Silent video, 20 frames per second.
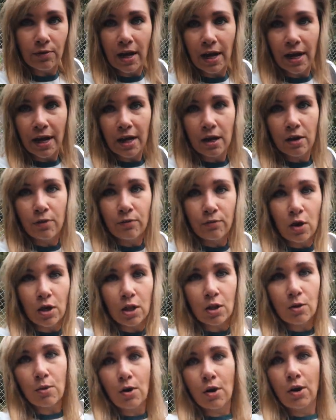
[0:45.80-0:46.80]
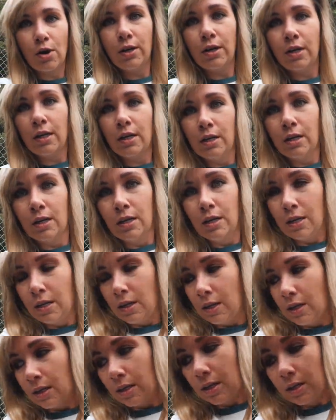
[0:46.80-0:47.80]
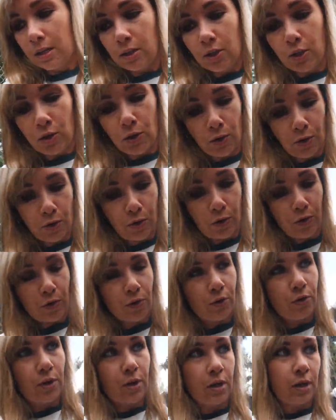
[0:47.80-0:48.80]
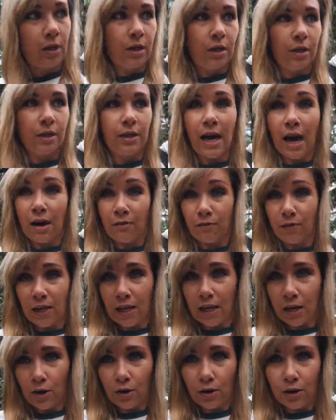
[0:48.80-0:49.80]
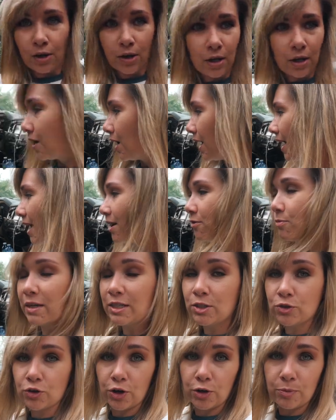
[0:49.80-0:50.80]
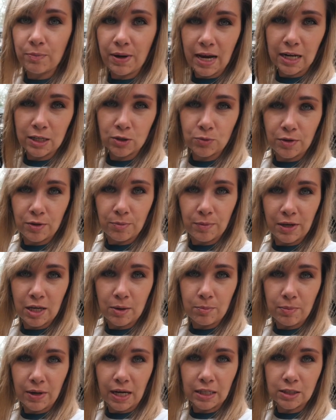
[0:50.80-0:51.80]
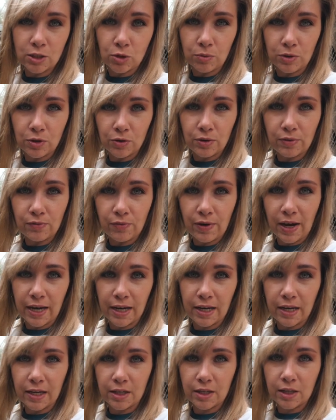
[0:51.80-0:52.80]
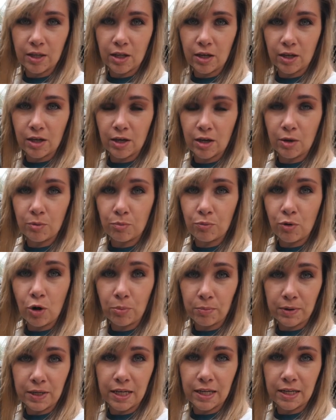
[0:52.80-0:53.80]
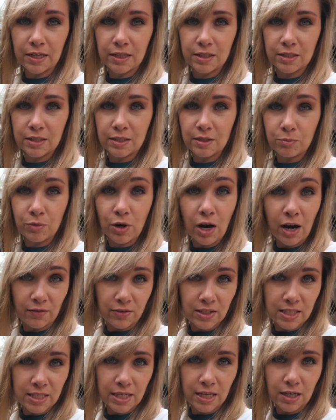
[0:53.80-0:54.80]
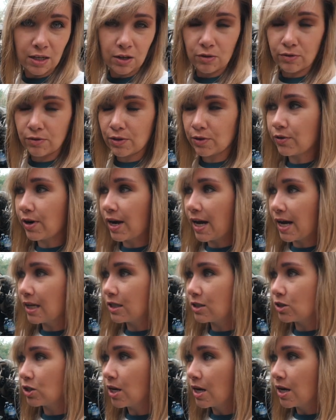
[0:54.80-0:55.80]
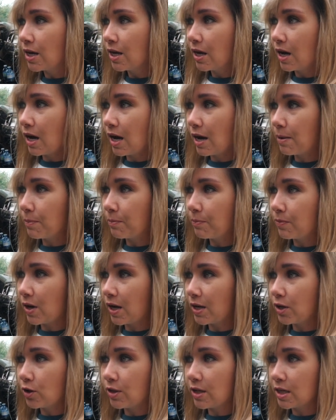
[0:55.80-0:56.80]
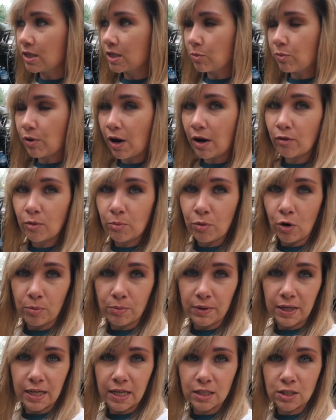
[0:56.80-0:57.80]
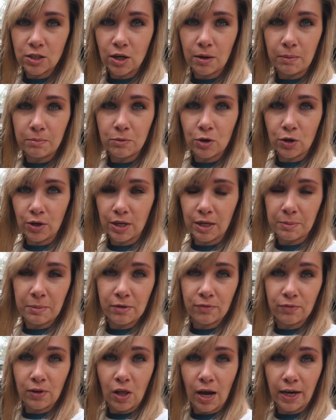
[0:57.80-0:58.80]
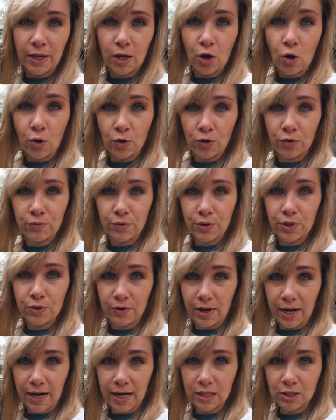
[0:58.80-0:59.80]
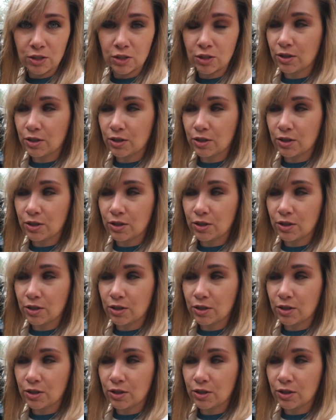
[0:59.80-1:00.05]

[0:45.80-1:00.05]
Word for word: a follow-on to that video. I have my drone packed with me, but I don't want to invade the property's privacy of the ranch. Um, I know that it's a private property, so I'm not going to be flying it over the ranch